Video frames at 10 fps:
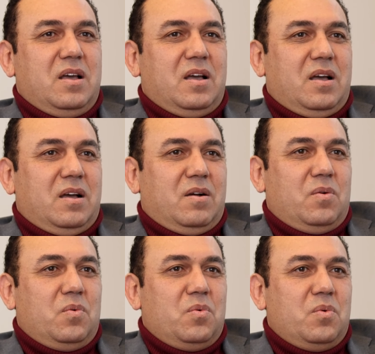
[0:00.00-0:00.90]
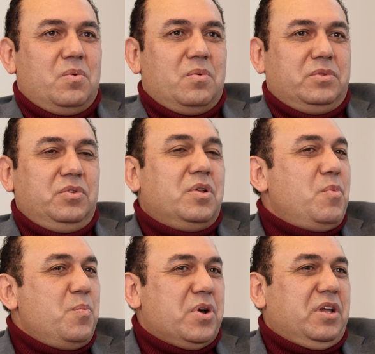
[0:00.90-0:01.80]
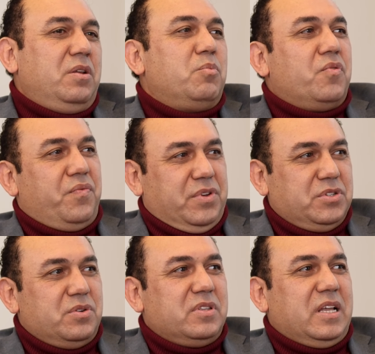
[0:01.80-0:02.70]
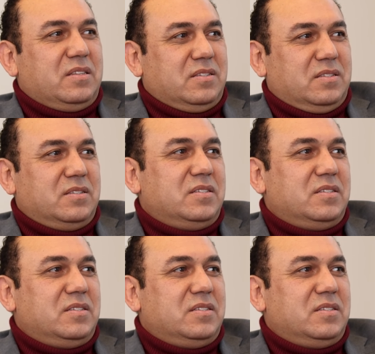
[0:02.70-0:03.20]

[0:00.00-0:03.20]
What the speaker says: do you remember any professor that has